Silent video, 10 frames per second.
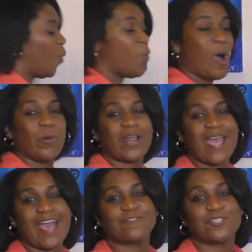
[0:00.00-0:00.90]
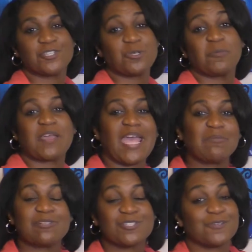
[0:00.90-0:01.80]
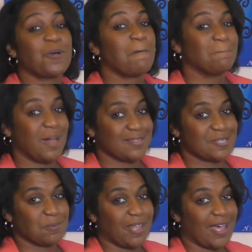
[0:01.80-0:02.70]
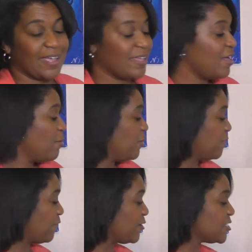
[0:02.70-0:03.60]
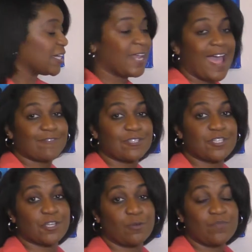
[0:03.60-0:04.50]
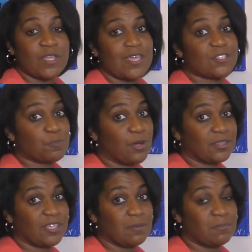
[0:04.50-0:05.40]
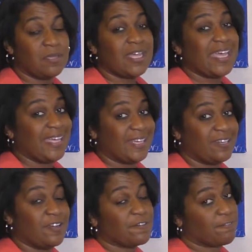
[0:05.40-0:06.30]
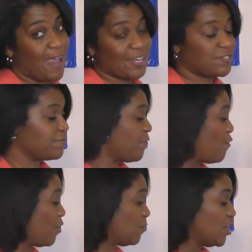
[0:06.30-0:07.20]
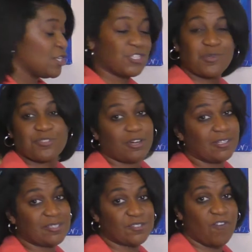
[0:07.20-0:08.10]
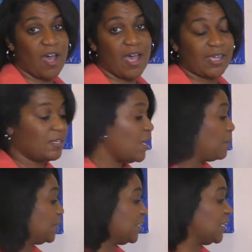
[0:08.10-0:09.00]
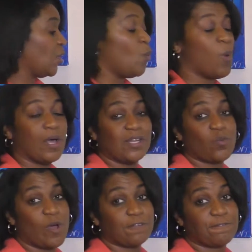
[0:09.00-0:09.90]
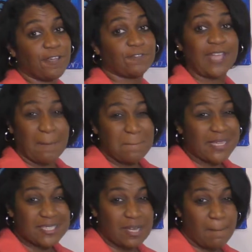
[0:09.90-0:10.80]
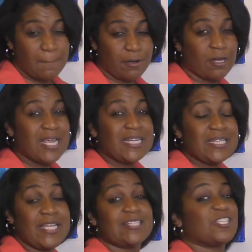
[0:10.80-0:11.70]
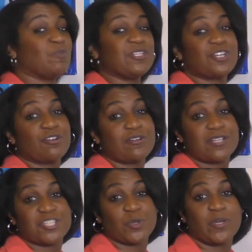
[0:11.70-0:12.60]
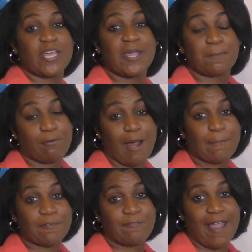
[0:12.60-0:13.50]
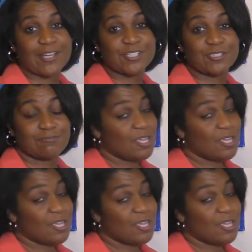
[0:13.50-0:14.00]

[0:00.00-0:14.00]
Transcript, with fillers: What would I have to do to be able to multiply? Well, the first thing I'd have to do is put them in fraction form. Two thirds is fine, but the one and one fifth, that mixed number, needs to be turned into an improper fraction.